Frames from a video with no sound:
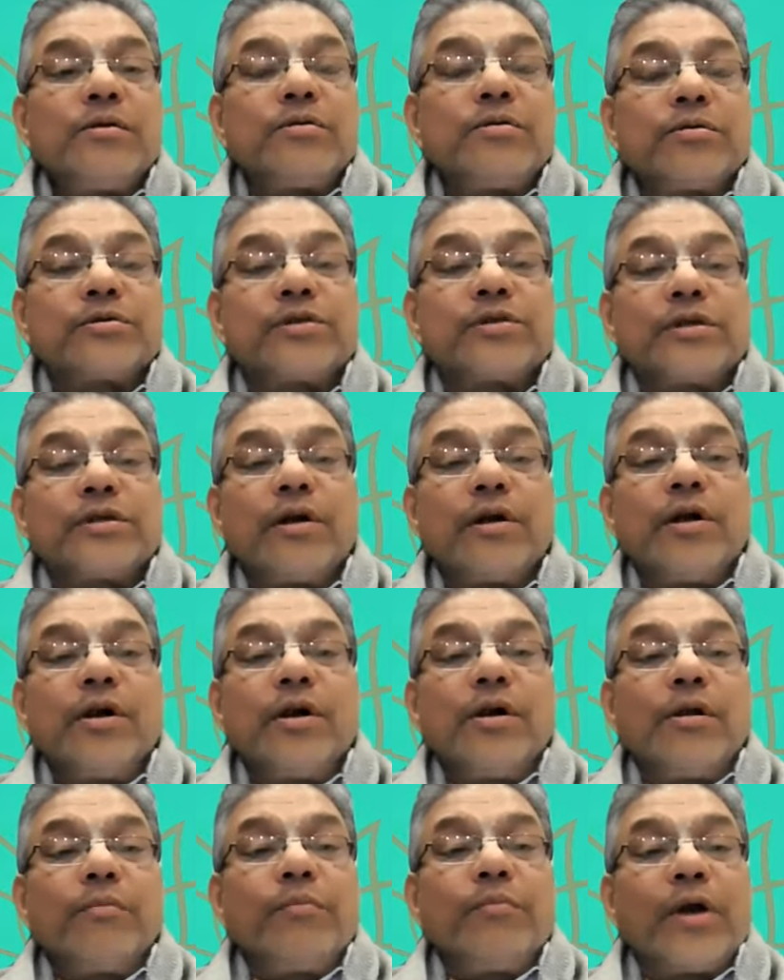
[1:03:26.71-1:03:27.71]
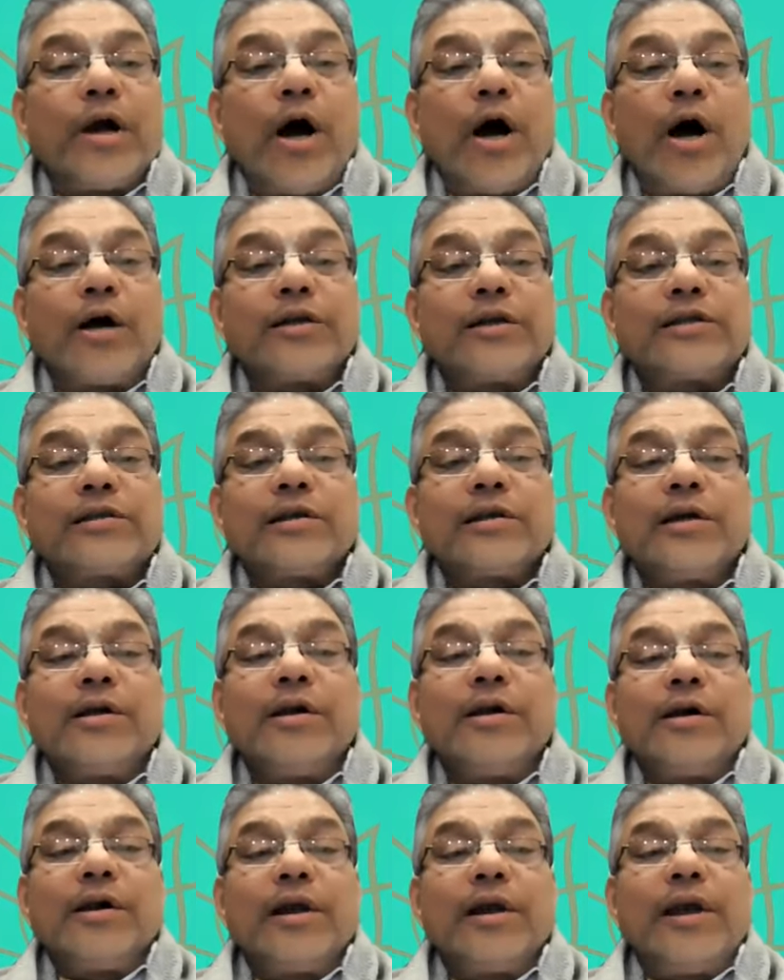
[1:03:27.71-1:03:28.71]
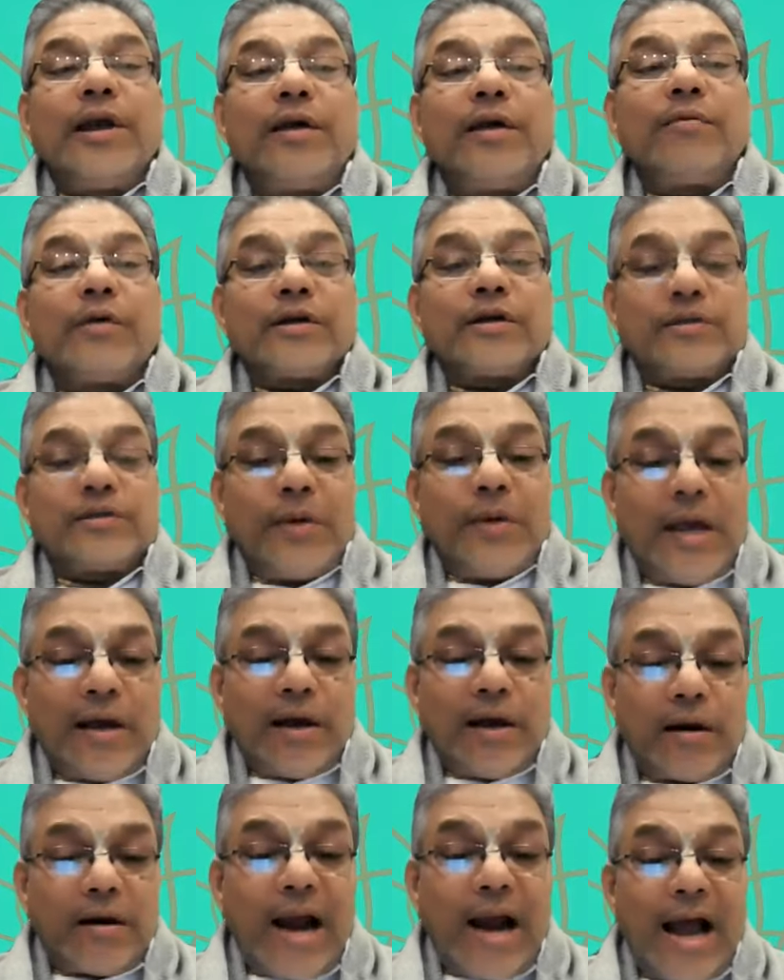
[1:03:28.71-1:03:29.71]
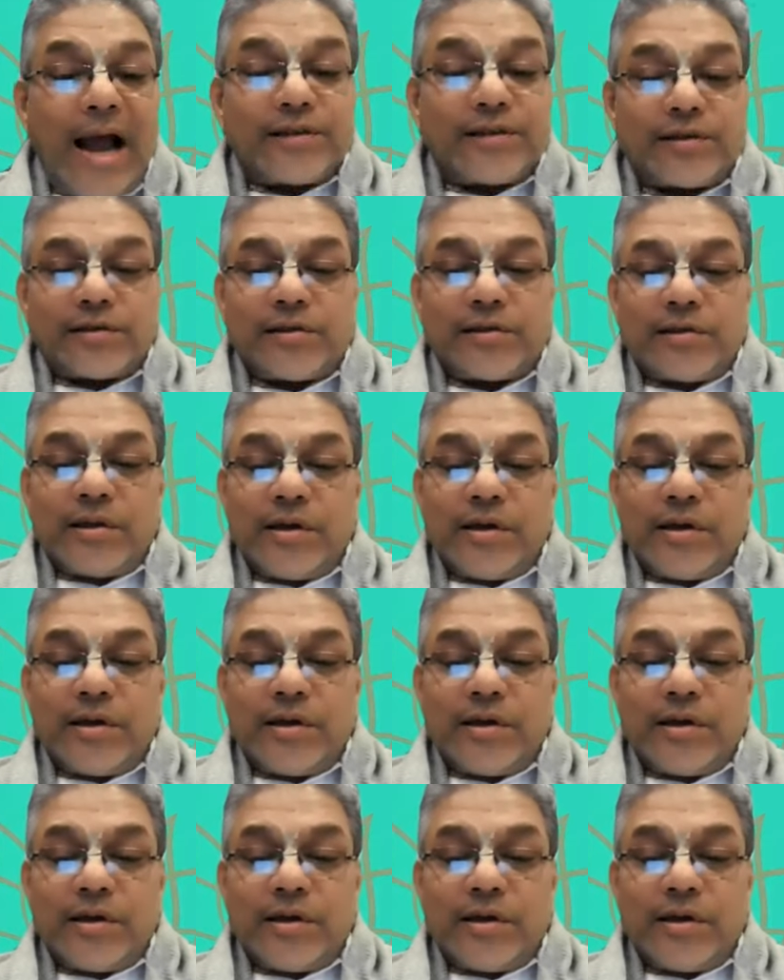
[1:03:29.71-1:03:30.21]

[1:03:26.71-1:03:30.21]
to, because he was being harassed